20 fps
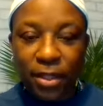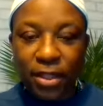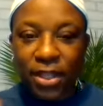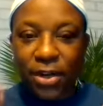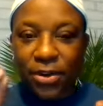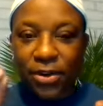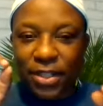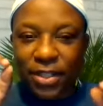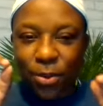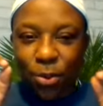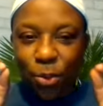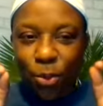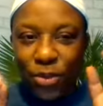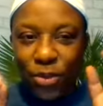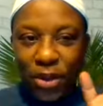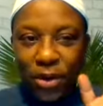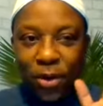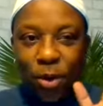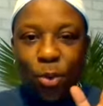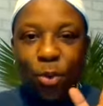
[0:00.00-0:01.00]
But there is a
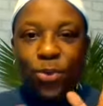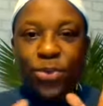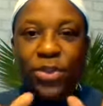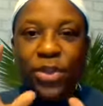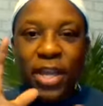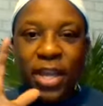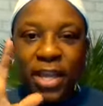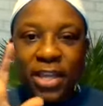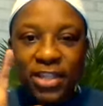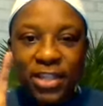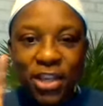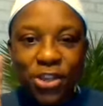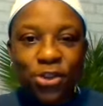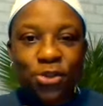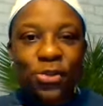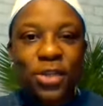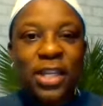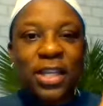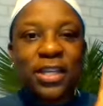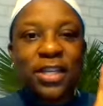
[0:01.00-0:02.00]
there are things
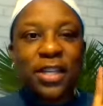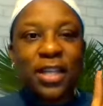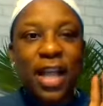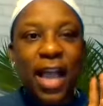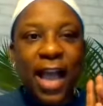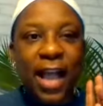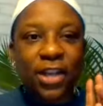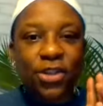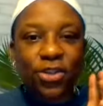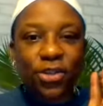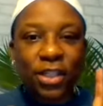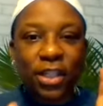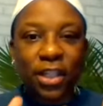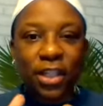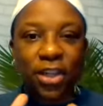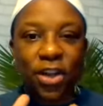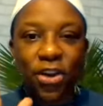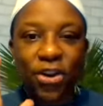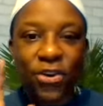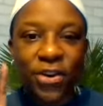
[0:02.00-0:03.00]
that you need to
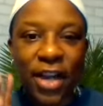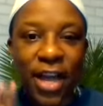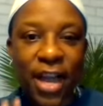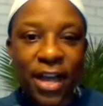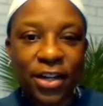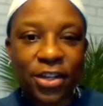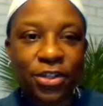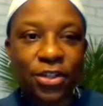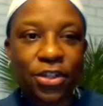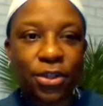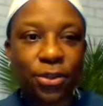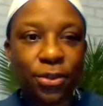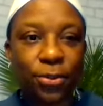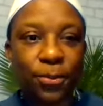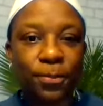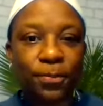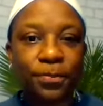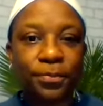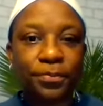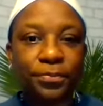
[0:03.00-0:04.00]
actually learn how to
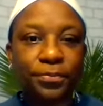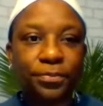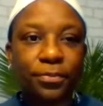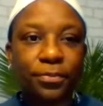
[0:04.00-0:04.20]
do